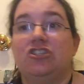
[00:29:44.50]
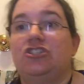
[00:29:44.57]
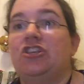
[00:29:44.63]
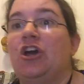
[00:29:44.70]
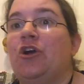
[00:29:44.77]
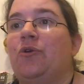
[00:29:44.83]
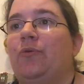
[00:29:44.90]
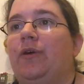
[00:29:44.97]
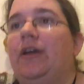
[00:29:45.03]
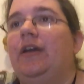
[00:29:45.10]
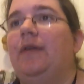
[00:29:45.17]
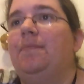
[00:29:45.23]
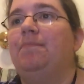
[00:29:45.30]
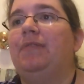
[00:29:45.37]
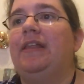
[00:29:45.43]
So,
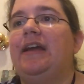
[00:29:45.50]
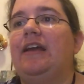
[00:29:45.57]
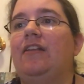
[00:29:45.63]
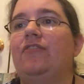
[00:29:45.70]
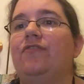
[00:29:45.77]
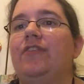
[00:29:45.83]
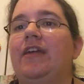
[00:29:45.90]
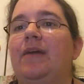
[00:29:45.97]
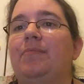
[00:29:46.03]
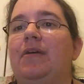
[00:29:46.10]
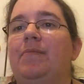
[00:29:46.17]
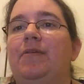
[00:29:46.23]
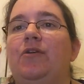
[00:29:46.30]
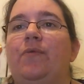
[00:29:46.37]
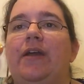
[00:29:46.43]
plans for the
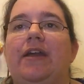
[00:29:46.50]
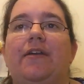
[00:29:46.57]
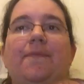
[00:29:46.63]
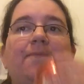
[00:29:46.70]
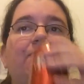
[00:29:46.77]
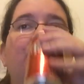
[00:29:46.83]
upcoming week.